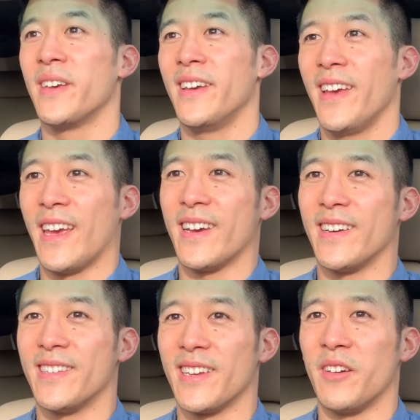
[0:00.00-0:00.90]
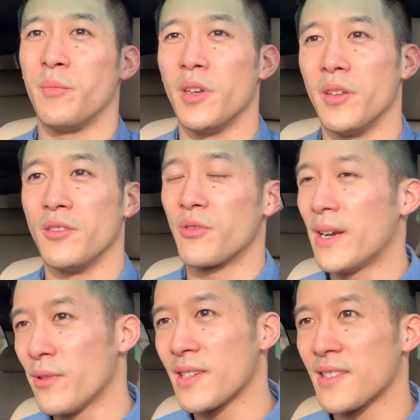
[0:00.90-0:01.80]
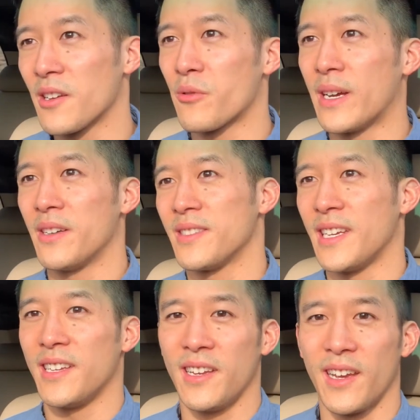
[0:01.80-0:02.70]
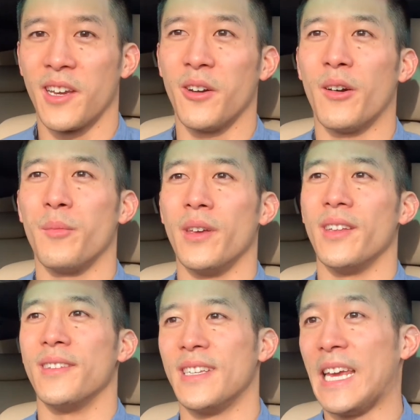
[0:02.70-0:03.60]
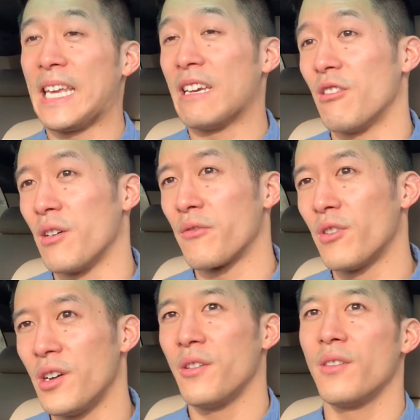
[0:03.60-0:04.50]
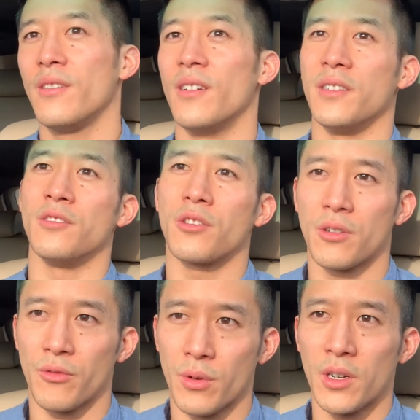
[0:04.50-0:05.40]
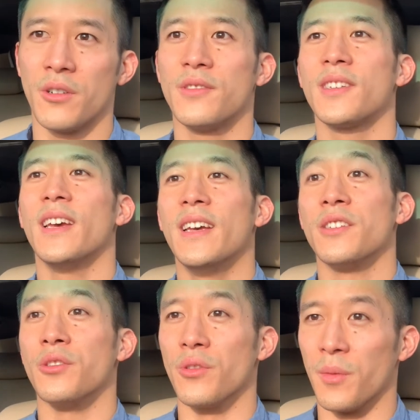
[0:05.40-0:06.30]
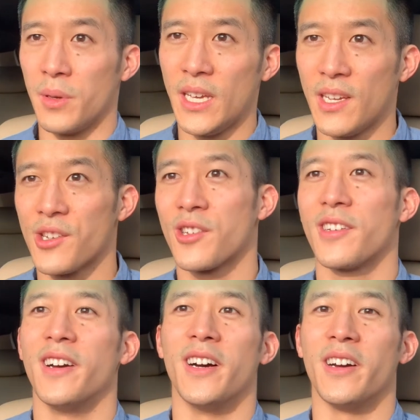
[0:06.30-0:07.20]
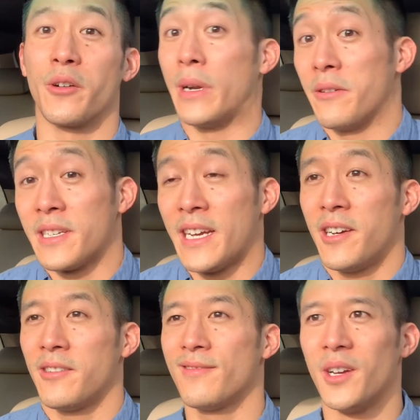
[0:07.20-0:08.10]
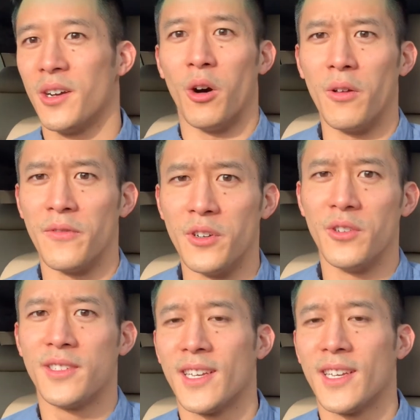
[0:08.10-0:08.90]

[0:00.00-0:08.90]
And I've been driving this thing around San Diego. I've been taking it off-road, on dirt roads, to the beach, around town, Whole Foods,